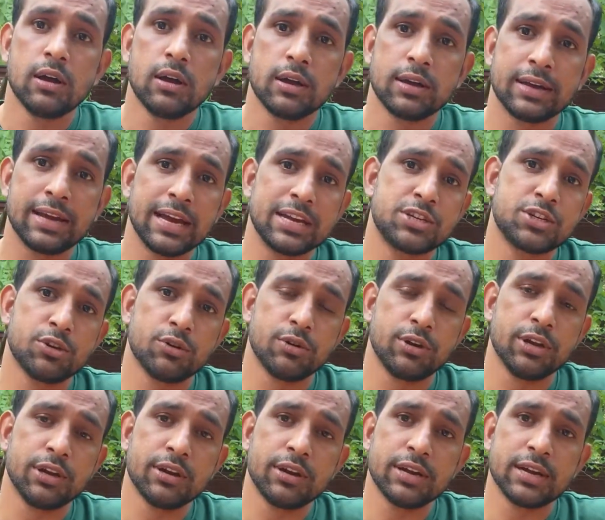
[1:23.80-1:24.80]
get your
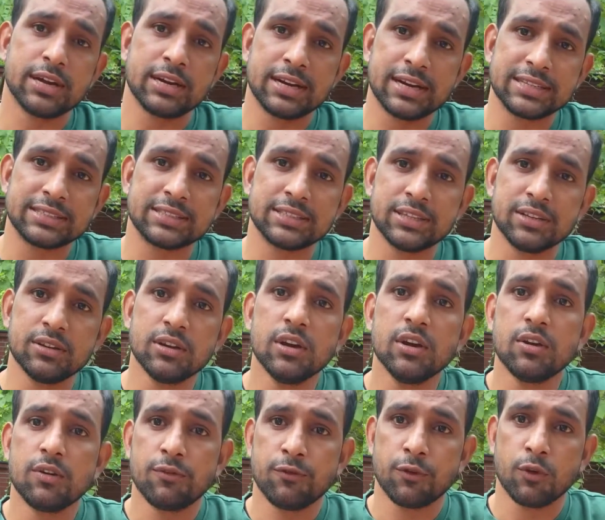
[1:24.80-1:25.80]
degree attested
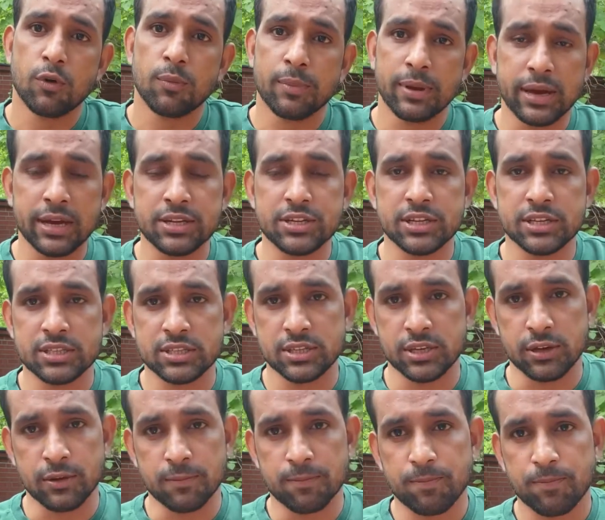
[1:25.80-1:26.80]
from
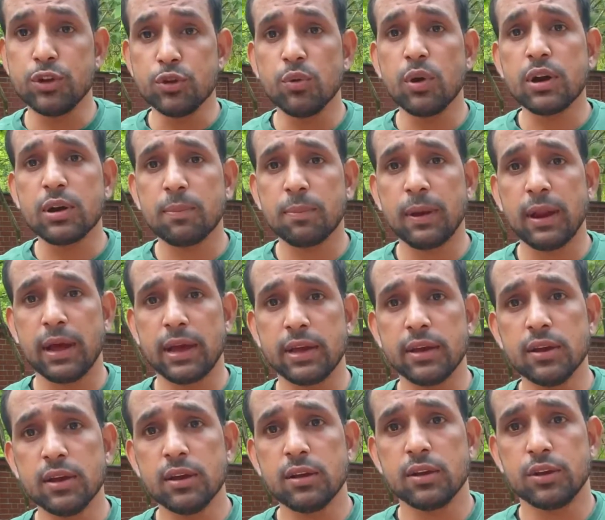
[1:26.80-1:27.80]
HEC. You are applying,
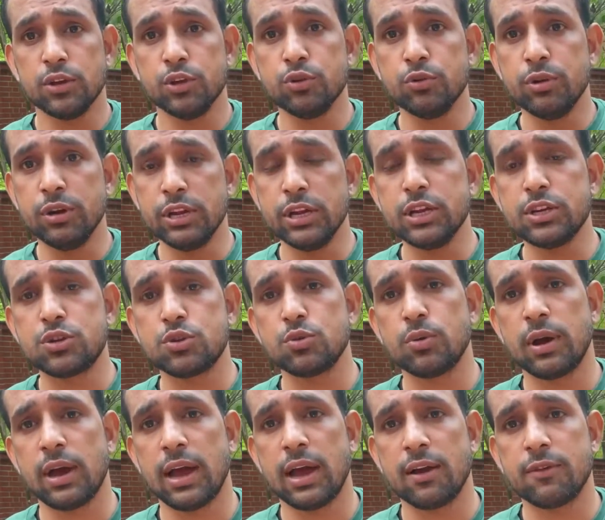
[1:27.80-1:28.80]
you need to
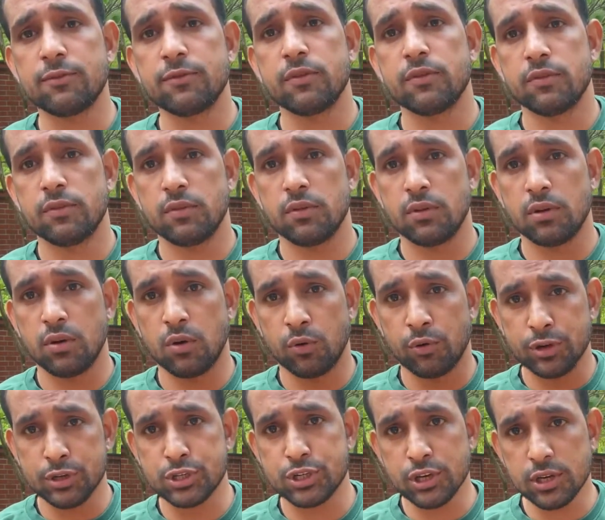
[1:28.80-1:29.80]
have
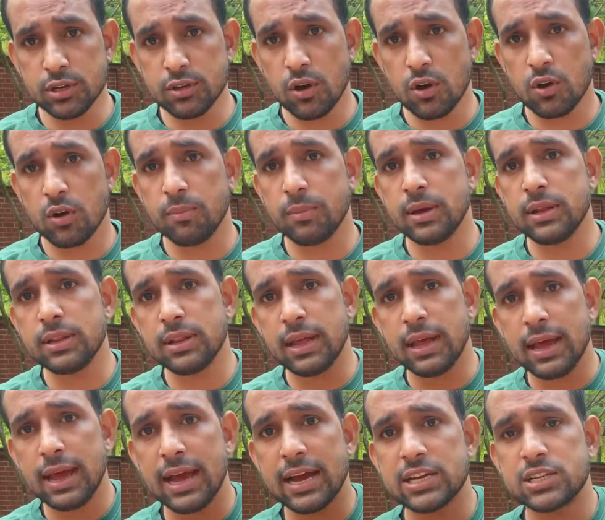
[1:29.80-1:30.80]
original document
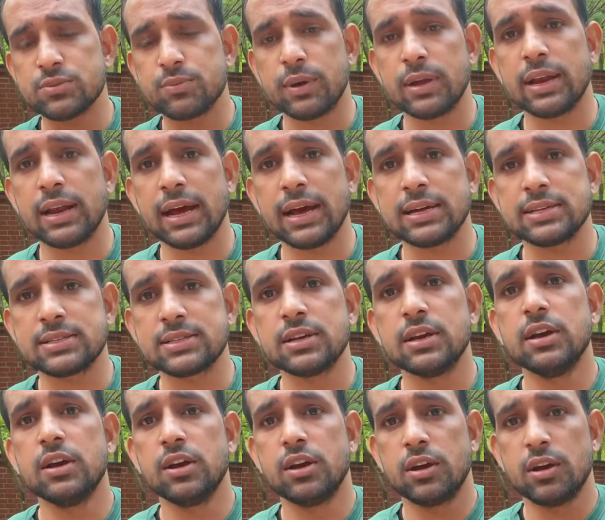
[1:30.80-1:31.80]
as well as
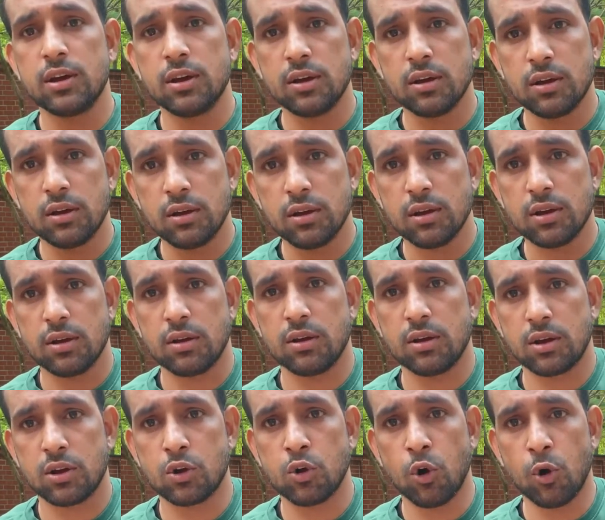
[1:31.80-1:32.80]

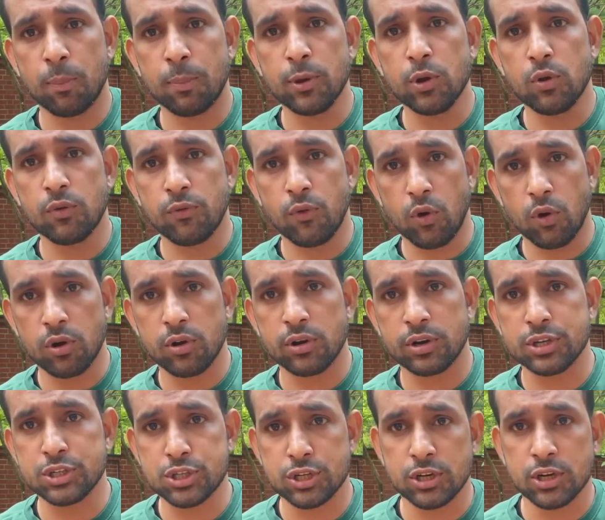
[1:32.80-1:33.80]
copy of all
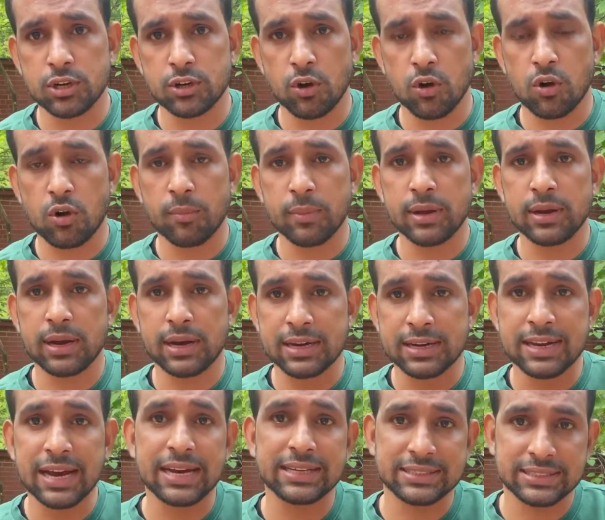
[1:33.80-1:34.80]
original document
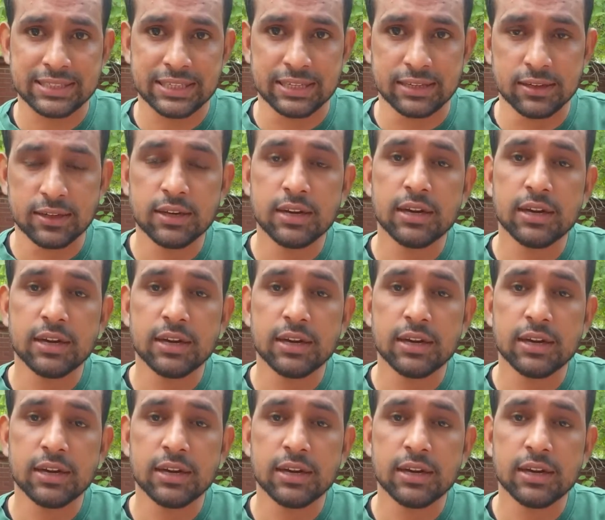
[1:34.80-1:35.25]
attested.